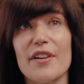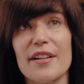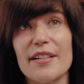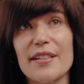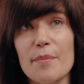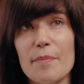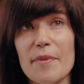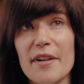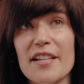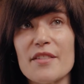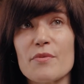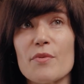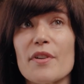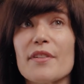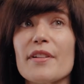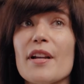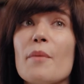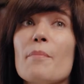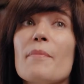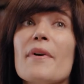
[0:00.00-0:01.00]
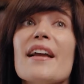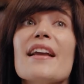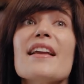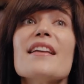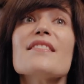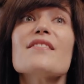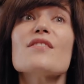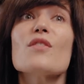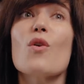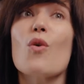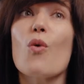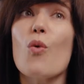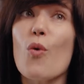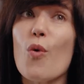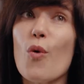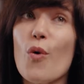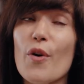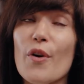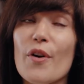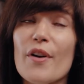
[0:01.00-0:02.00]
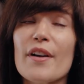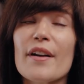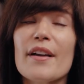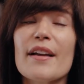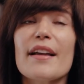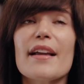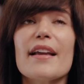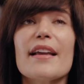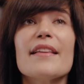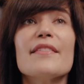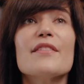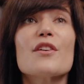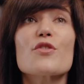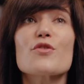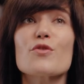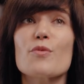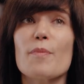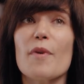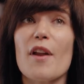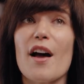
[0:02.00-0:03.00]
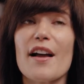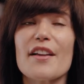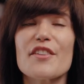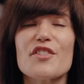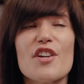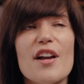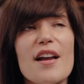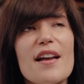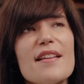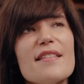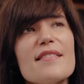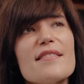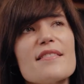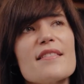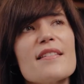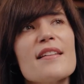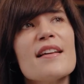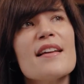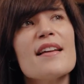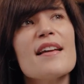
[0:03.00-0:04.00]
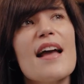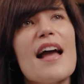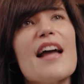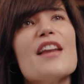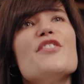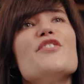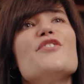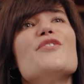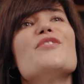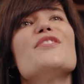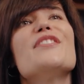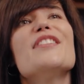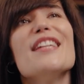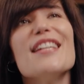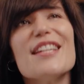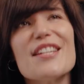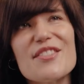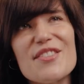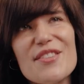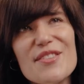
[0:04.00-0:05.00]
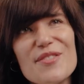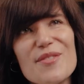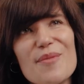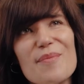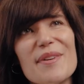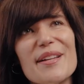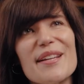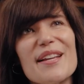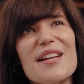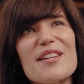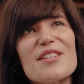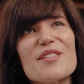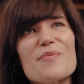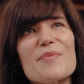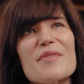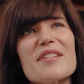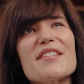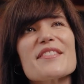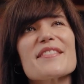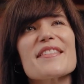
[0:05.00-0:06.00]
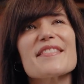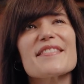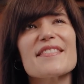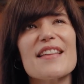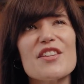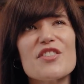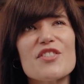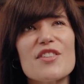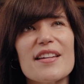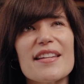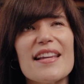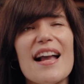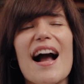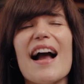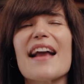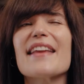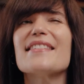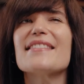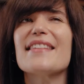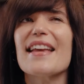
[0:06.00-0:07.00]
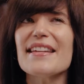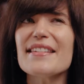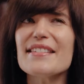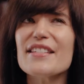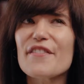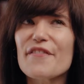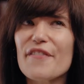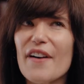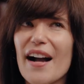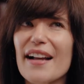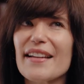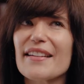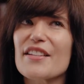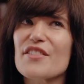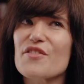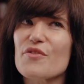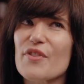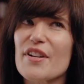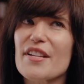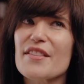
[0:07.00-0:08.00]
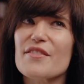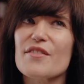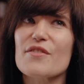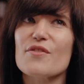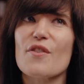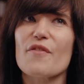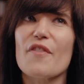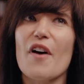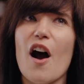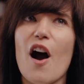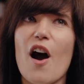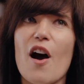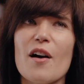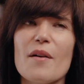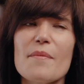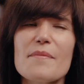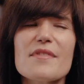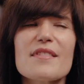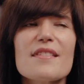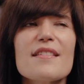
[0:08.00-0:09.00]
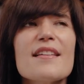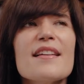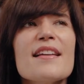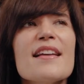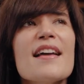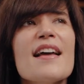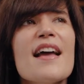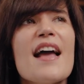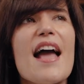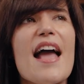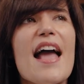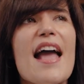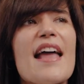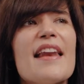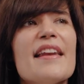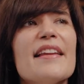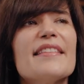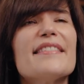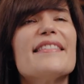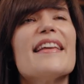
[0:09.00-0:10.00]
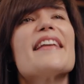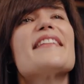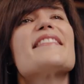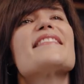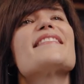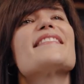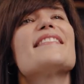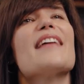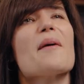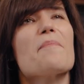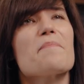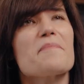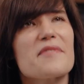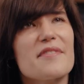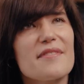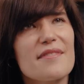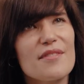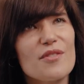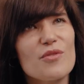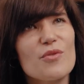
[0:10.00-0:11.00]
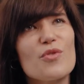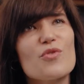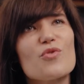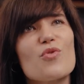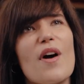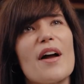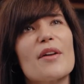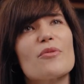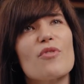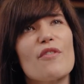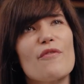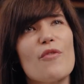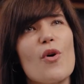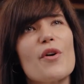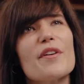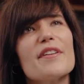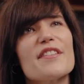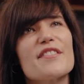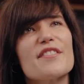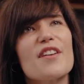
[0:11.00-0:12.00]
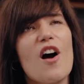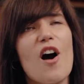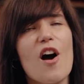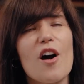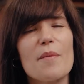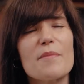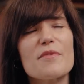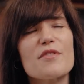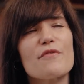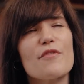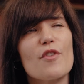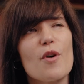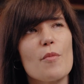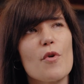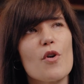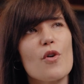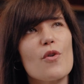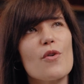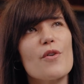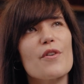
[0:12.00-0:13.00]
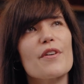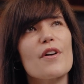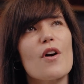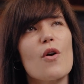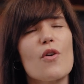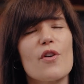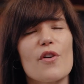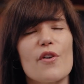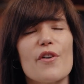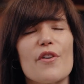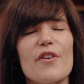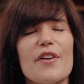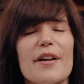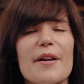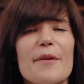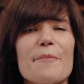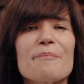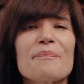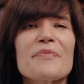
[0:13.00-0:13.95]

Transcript: in the place where they're based or in their supply chains, and due diligence obligation, which is essentially identify these risks of harms and take steps to try to avoid these harms from occurring.